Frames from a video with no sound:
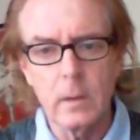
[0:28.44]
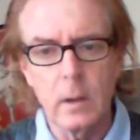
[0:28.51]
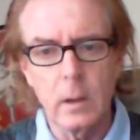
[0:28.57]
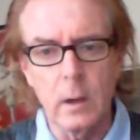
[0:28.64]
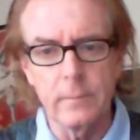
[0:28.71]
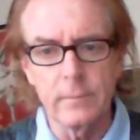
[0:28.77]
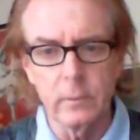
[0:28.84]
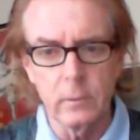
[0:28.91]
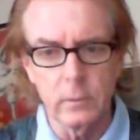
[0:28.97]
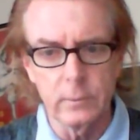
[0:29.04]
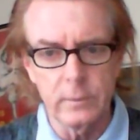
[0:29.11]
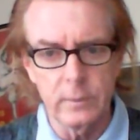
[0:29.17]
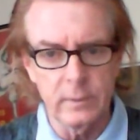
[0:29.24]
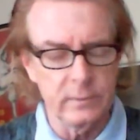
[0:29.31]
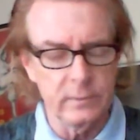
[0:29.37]
Alfred Lord
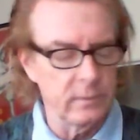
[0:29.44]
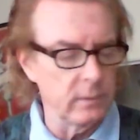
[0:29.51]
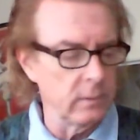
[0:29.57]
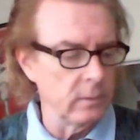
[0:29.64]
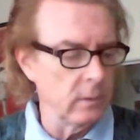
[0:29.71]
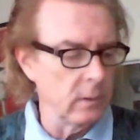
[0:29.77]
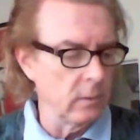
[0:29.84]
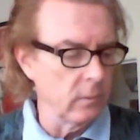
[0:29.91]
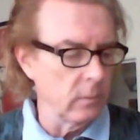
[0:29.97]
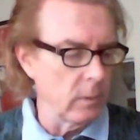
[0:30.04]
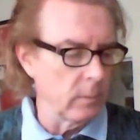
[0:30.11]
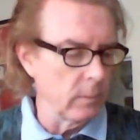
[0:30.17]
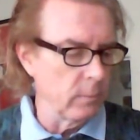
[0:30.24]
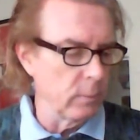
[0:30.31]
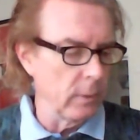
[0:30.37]
Tennyson and
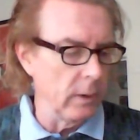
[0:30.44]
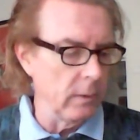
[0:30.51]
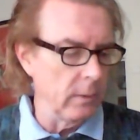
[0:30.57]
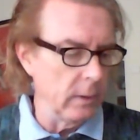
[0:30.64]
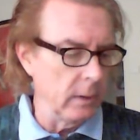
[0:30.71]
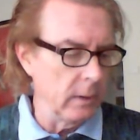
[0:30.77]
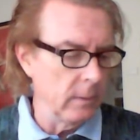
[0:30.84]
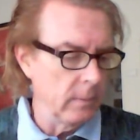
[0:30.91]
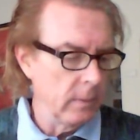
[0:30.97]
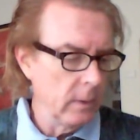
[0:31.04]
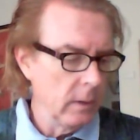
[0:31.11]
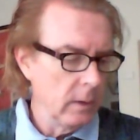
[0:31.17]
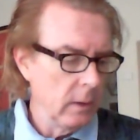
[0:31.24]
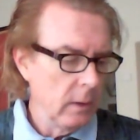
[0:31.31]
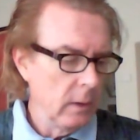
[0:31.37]
Robert Browning,
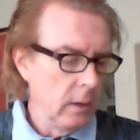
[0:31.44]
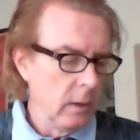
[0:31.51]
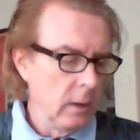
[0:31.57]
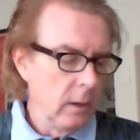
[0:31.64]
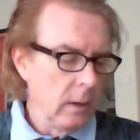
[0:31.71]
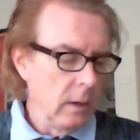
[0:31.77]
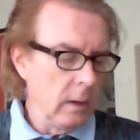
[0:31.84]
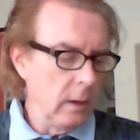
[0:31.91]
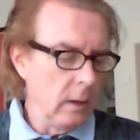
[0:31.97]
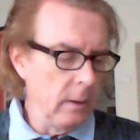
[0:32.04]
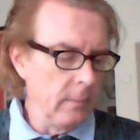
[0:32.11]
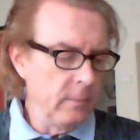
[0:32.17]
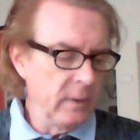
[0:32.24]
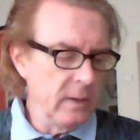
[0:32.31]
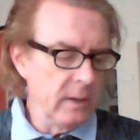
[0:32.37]

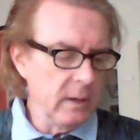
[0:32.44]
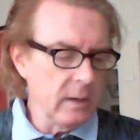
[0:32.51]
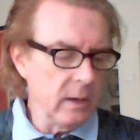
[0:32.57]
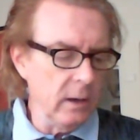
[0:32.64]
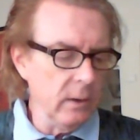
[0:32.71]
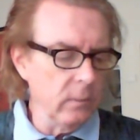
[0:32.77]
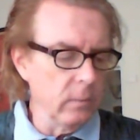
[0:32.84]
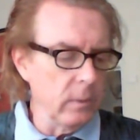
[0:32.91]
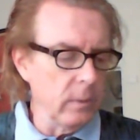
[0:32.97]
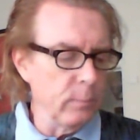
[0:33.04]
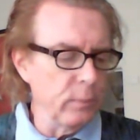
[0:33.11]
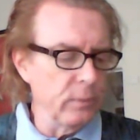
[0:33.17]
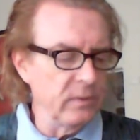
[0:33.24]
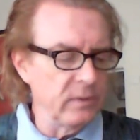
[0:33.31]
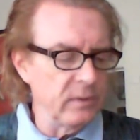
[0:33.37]
he kind of
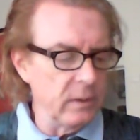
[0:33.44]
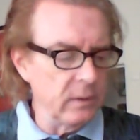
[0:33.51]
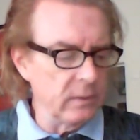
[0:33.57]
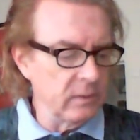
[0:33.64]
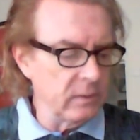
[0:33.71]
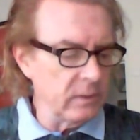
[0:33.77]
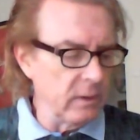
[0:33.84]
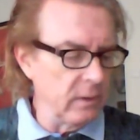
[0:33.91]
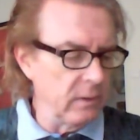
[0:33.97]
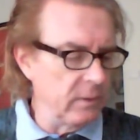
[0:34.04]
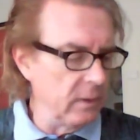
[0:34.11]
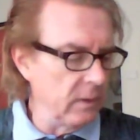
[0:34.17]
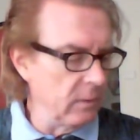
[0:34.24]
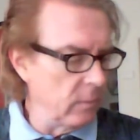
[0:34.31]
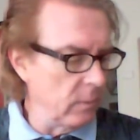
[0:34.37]
represents, I
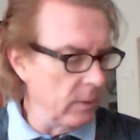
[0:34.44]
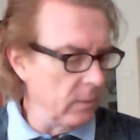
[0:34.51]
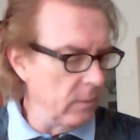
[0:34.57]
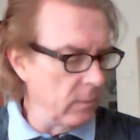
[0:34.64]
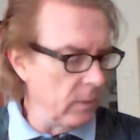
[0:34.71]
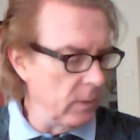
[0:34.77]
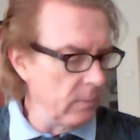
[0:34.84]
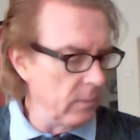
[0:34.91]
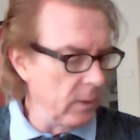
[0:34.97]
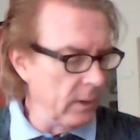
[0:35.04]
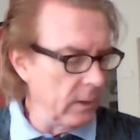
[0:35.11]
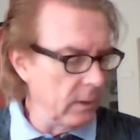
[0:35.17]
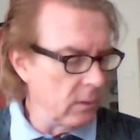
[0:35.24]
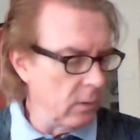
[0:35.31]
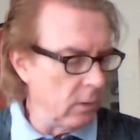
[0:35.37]
think, what one
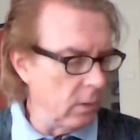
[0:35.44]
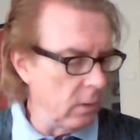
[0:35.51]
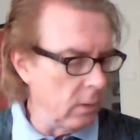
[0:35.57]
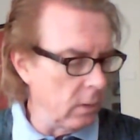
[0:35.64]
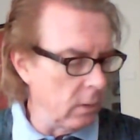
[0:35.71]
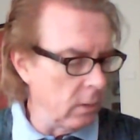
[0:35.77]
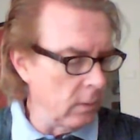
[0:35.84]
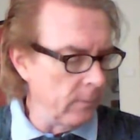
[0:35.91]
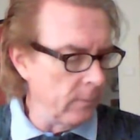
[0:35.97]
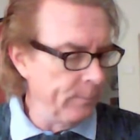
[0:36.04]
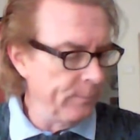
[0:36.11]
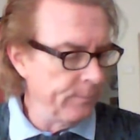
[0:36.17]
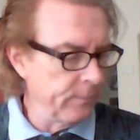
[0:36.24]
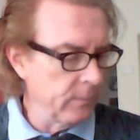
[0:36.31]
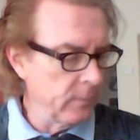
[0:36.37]
might call
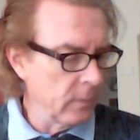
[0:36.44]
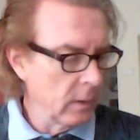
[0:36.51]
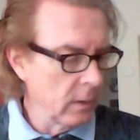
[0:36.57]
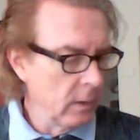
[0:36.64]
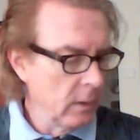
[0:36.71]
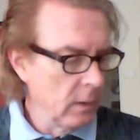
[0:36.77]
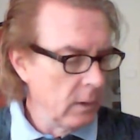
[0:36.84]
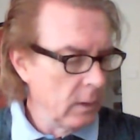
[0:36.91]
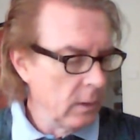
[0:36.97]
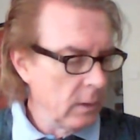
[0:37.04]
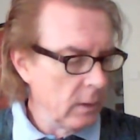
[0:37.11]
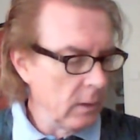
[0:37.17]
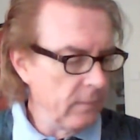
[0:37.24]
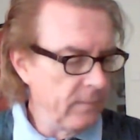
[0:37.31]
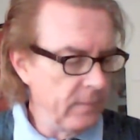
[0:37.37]

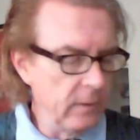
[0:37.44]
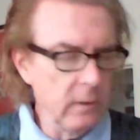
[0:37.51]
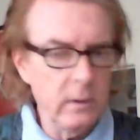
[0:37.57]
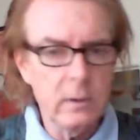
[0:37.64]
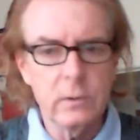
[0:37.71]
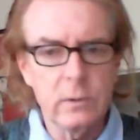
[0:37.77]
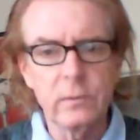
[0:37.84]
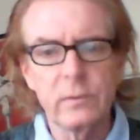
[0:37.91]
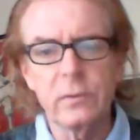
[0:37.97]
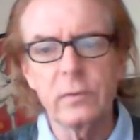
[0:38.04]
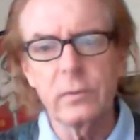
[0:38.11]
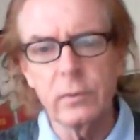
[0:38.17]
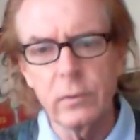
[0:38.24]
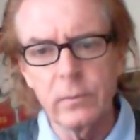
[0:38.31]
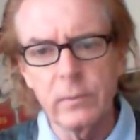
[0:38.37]
a fairly
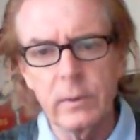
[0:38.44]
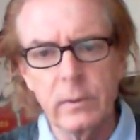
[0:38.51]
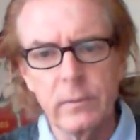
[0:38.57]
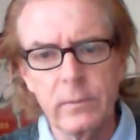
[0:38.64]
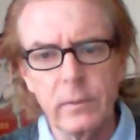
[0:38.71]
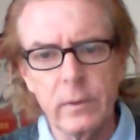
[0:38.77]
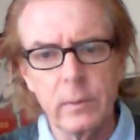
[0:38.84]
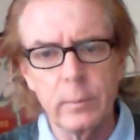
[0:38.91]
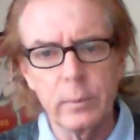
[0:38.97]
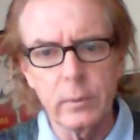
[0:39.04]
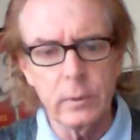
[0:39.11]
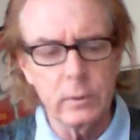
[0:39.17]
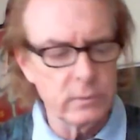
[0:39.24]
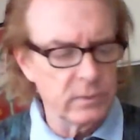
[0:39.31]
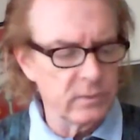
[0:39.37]
conservative
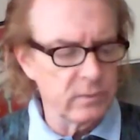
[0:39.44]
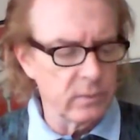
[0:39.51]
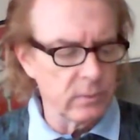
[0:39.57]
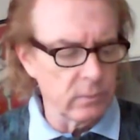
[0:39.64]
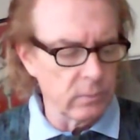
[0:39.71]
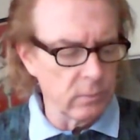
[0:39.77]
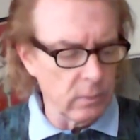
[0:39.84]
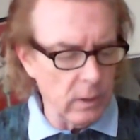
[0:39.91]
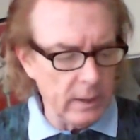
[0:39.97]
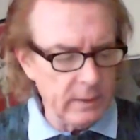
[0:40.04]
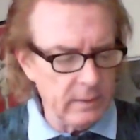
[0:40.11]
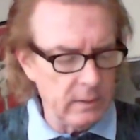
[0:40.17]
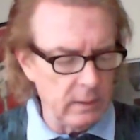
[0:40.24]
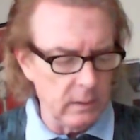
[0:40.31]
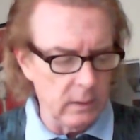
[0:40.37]
approach to the
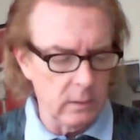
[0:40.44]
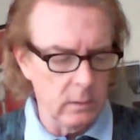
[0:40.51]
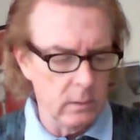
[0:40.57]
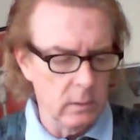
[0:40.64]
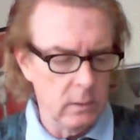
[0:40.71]
writing